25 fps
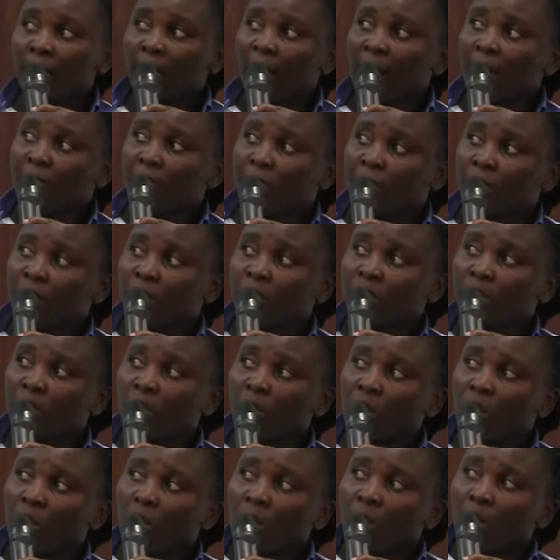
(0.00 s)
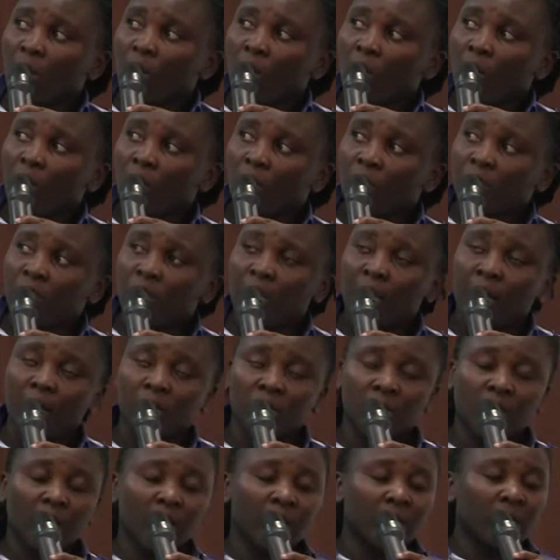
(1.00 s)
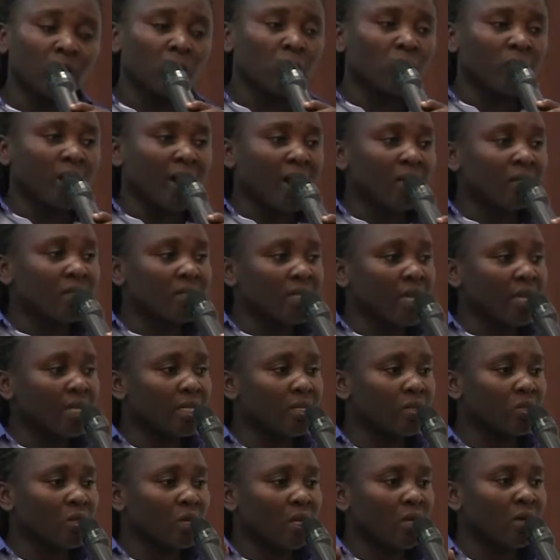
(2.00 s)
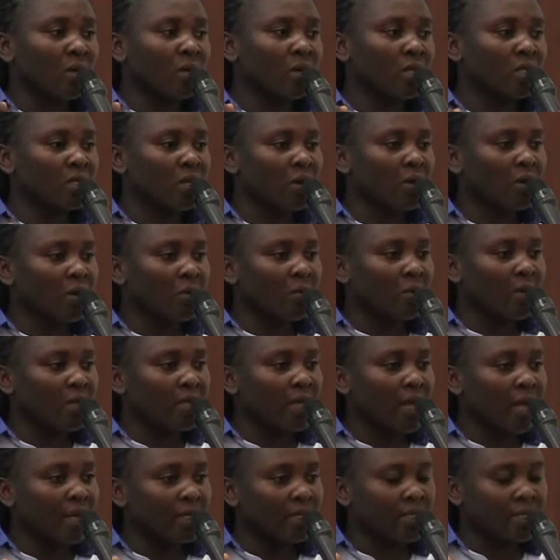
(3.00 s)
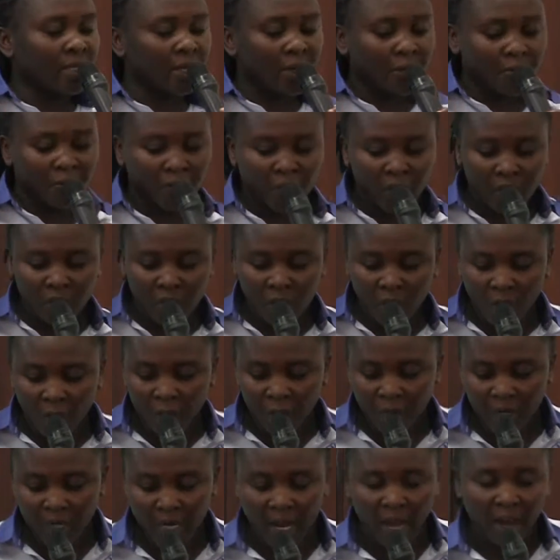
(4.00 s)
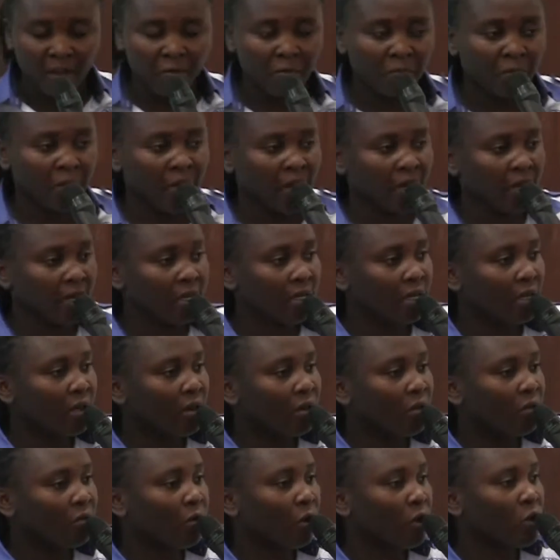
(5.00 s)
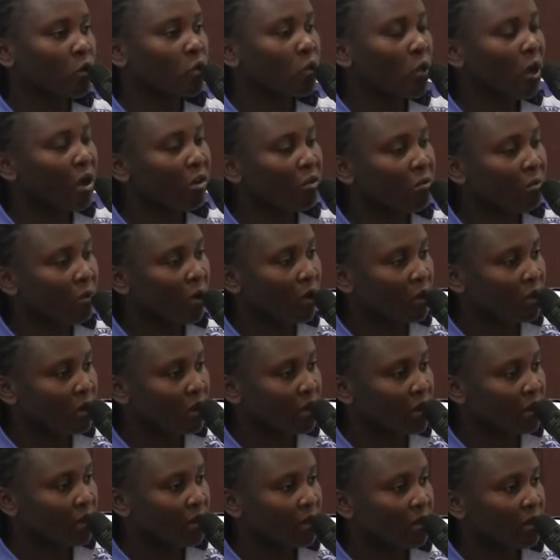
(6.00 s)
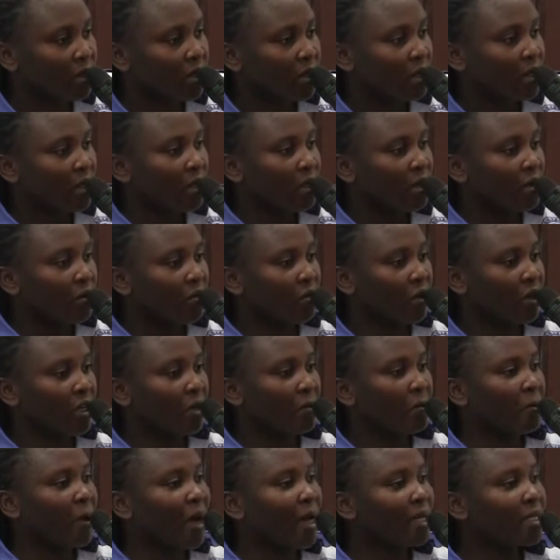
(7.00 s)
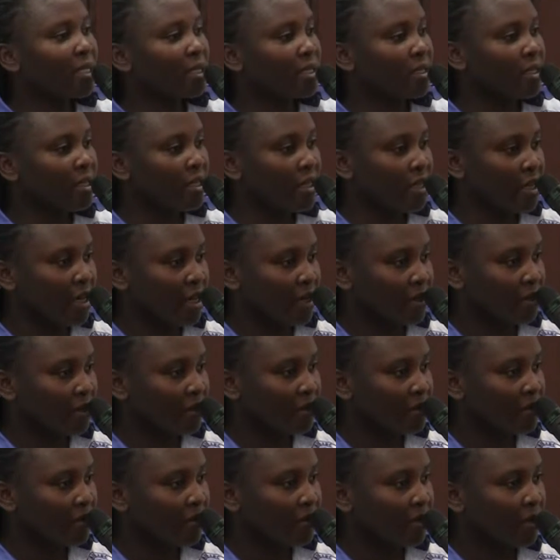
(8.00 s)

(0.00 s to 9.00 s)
average of the outstanding. We now send it to Lagos State government and see, these companies have paid for 12 months for the past 3 years.